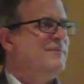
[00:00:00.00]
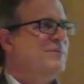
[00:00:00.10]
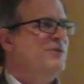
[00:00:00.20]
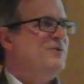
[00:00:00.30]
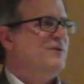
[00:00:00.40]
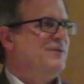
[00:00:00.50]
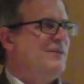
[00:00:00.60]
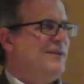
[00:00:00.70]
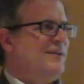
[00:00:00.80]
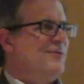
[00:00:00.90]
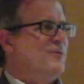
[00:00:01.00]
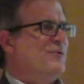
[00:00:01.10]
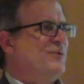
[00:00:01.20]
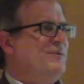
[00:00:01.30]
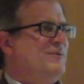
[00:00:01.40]
Been there, done that on the
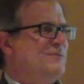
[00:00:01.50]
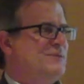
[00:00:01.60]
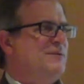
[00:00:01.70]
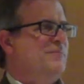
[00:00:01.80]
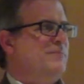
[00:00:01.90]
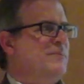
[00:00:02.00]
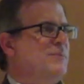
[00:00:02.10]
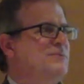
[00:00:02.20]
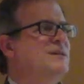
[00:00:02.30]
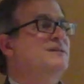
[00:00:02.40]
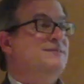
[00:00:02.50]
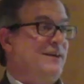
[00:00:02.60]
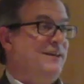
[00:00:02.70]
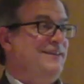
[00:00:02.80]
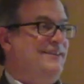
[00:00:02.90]
road. Was it a, was it
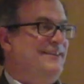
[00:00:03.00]
exciting?